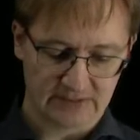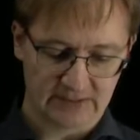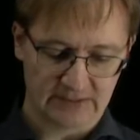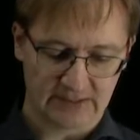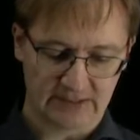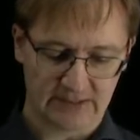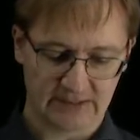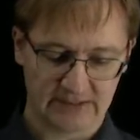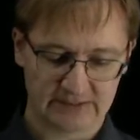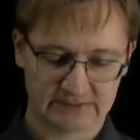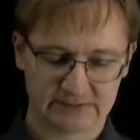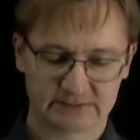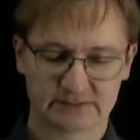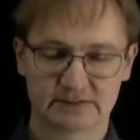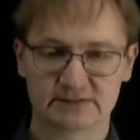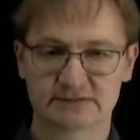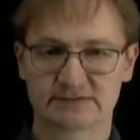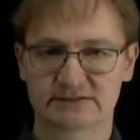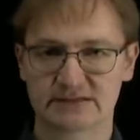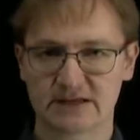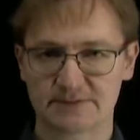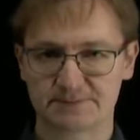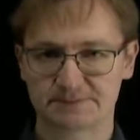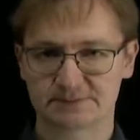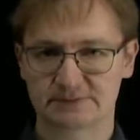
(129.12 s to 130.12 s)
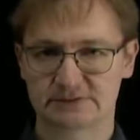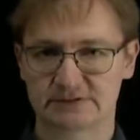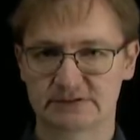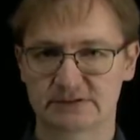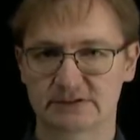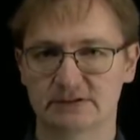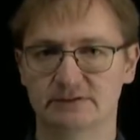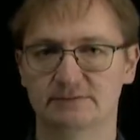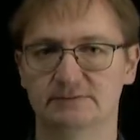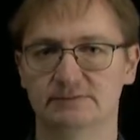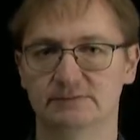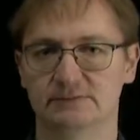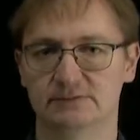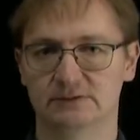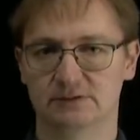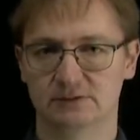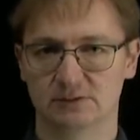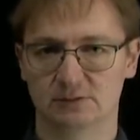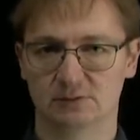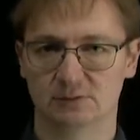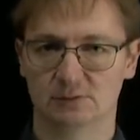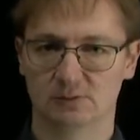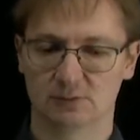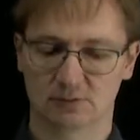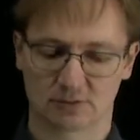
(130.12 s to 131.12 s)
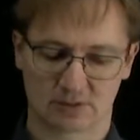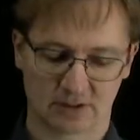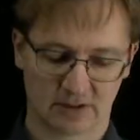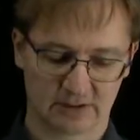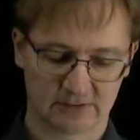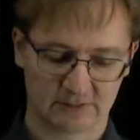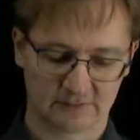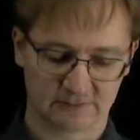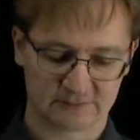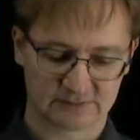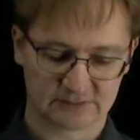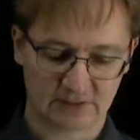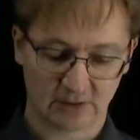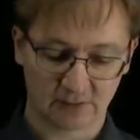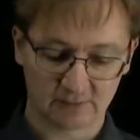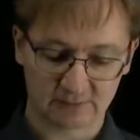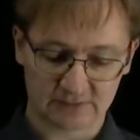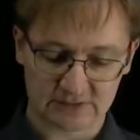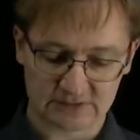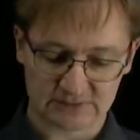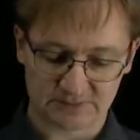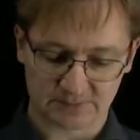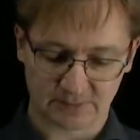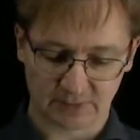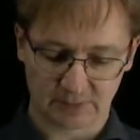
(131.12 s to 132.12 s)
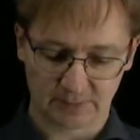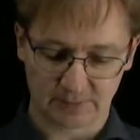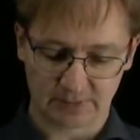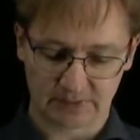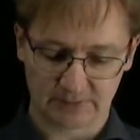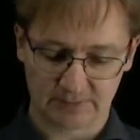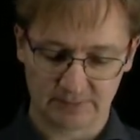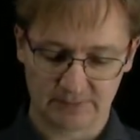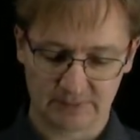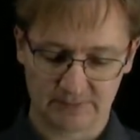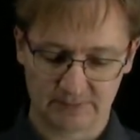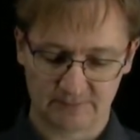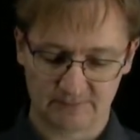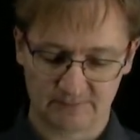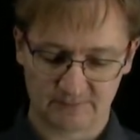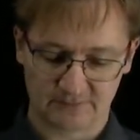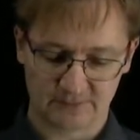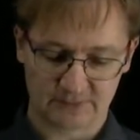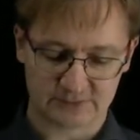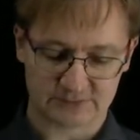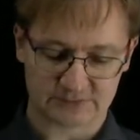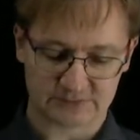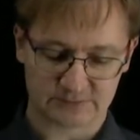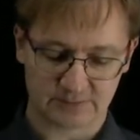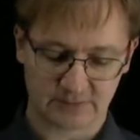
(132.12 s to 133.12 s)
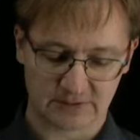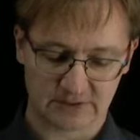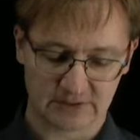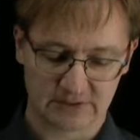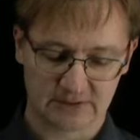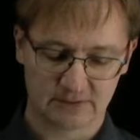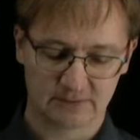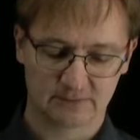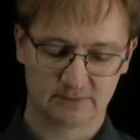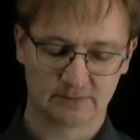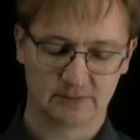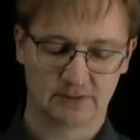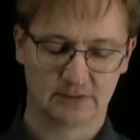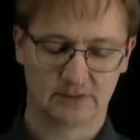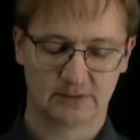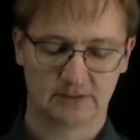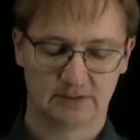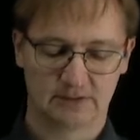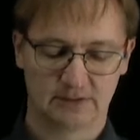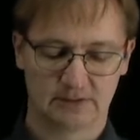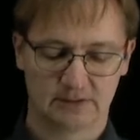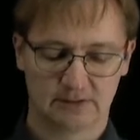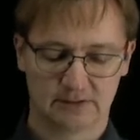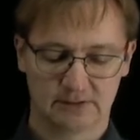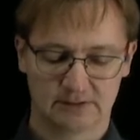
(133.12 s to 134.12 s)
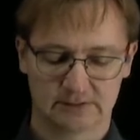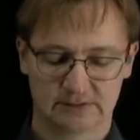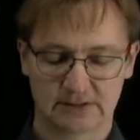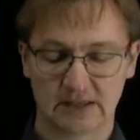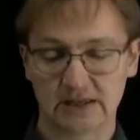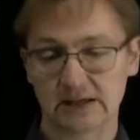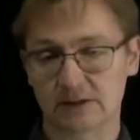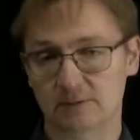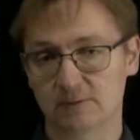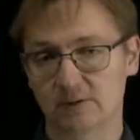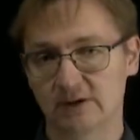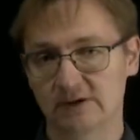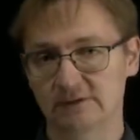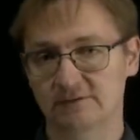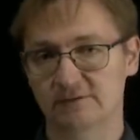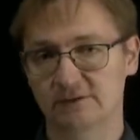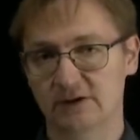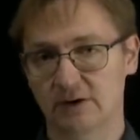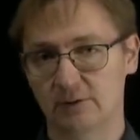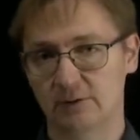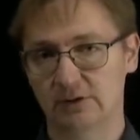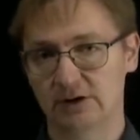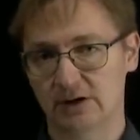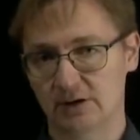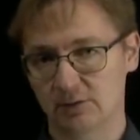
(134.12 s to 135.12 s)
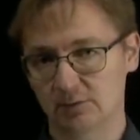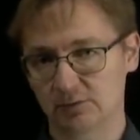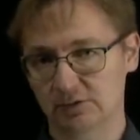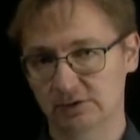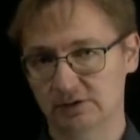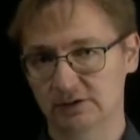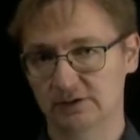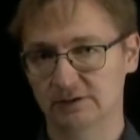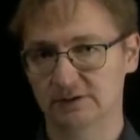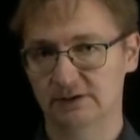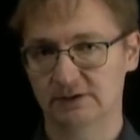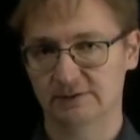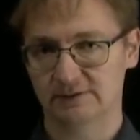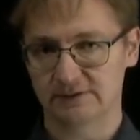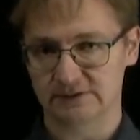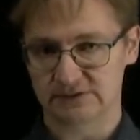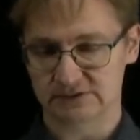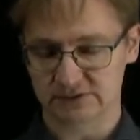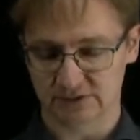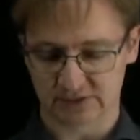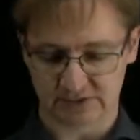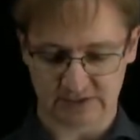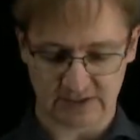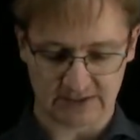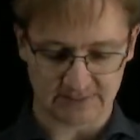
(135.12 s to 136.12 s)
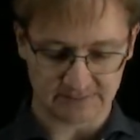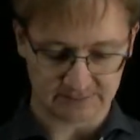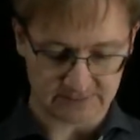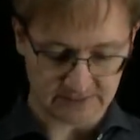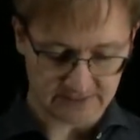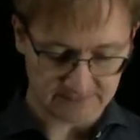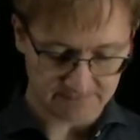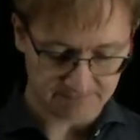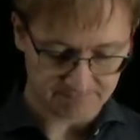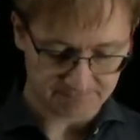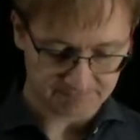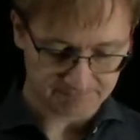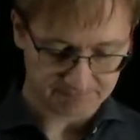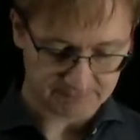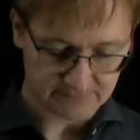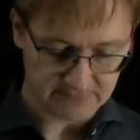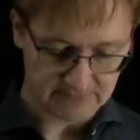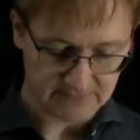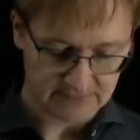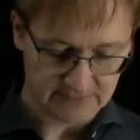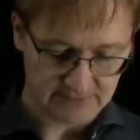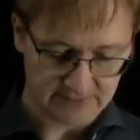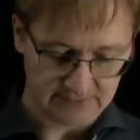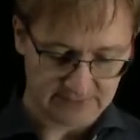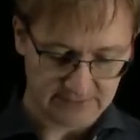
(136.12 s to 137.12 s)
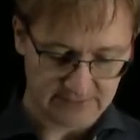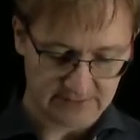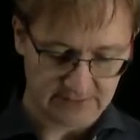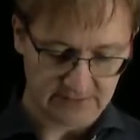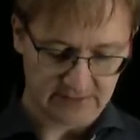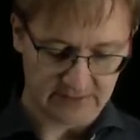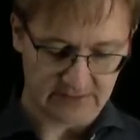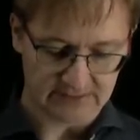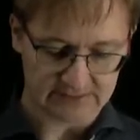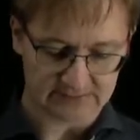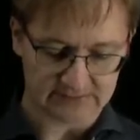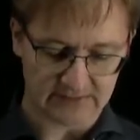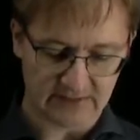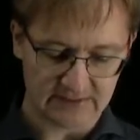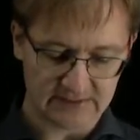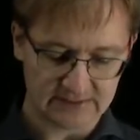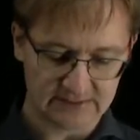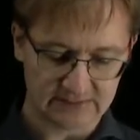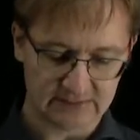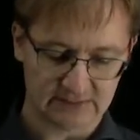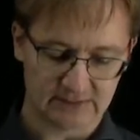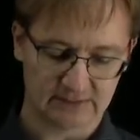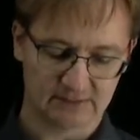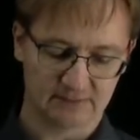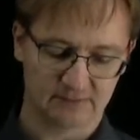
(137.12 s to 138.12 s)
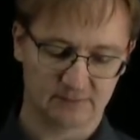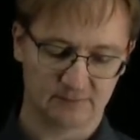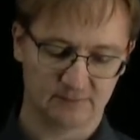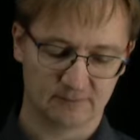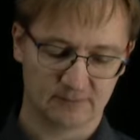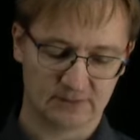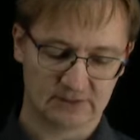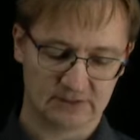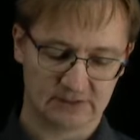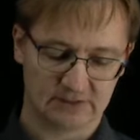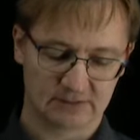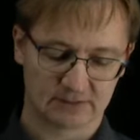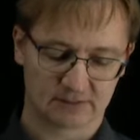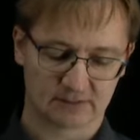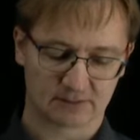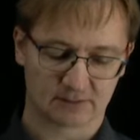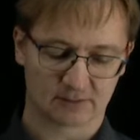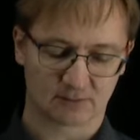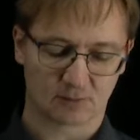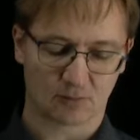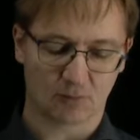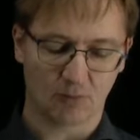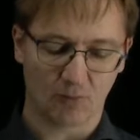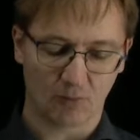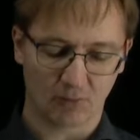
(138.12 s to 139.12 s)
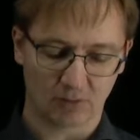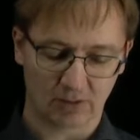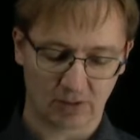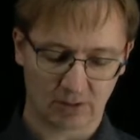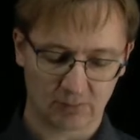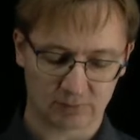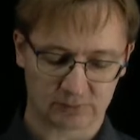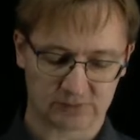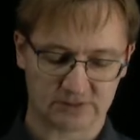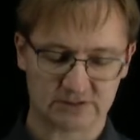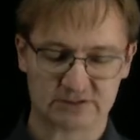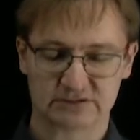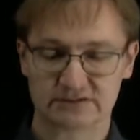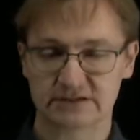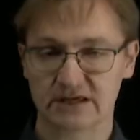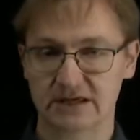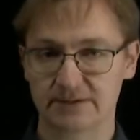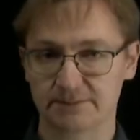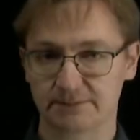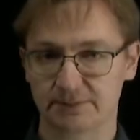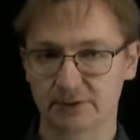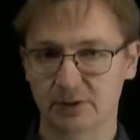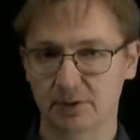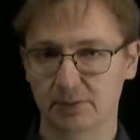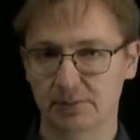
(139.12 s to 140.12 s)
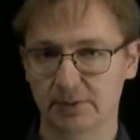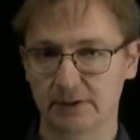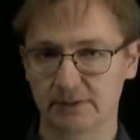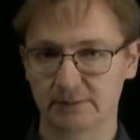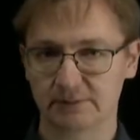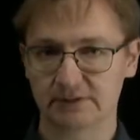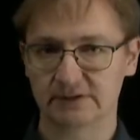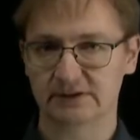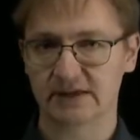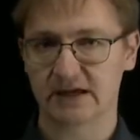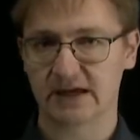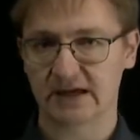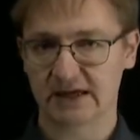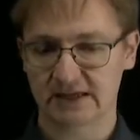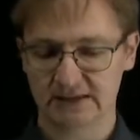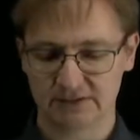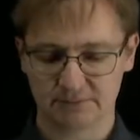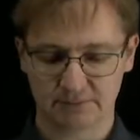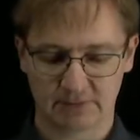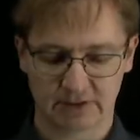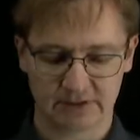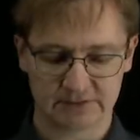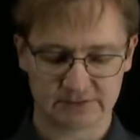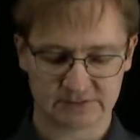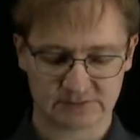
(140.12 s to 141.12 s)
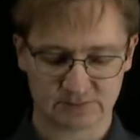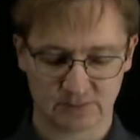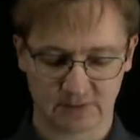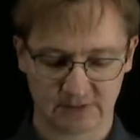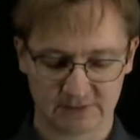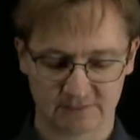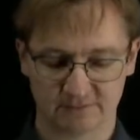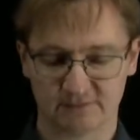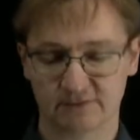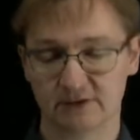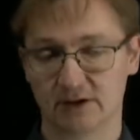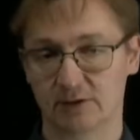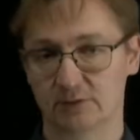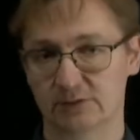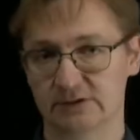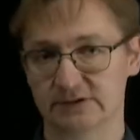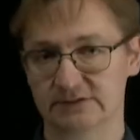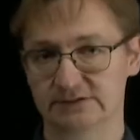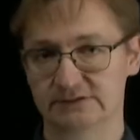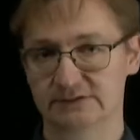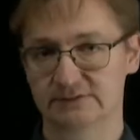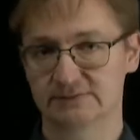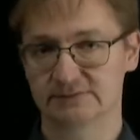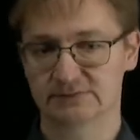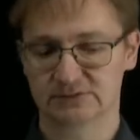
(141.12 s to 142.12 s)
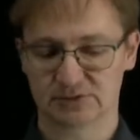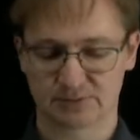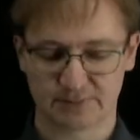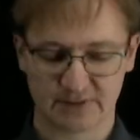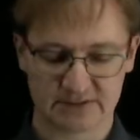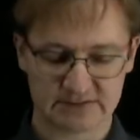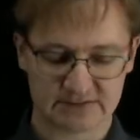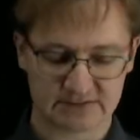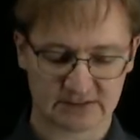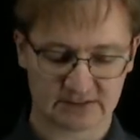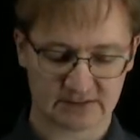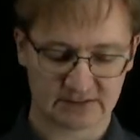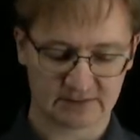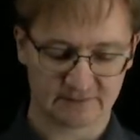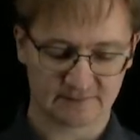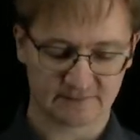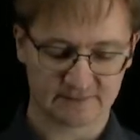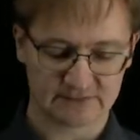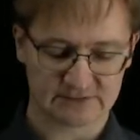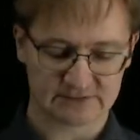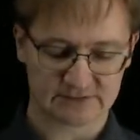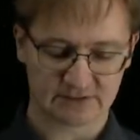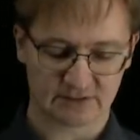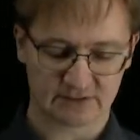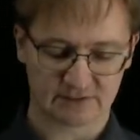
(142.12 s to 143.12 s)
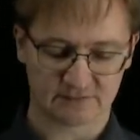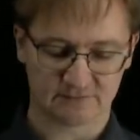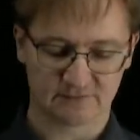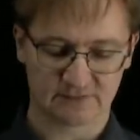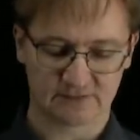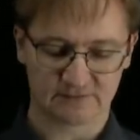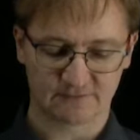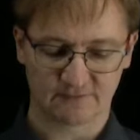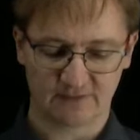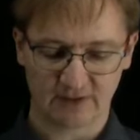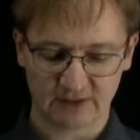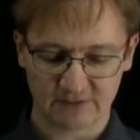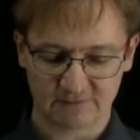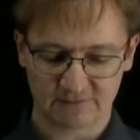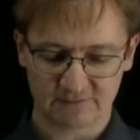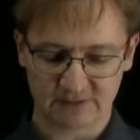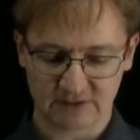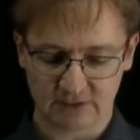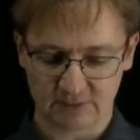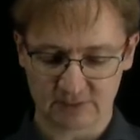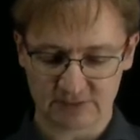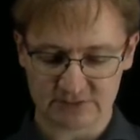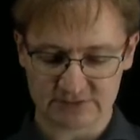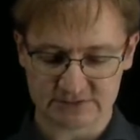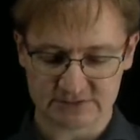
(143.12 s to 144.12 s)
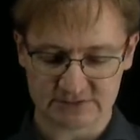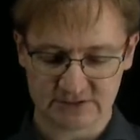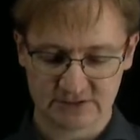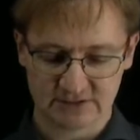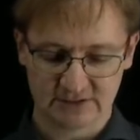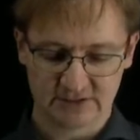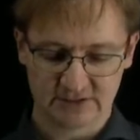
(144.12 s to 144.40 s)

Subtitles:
And the steps to kind of solve this problem, first we take 1 flower out if it's not empty. And then we call out the same problem with n minus 1 flowers. So basically, if we start with 5 flowers,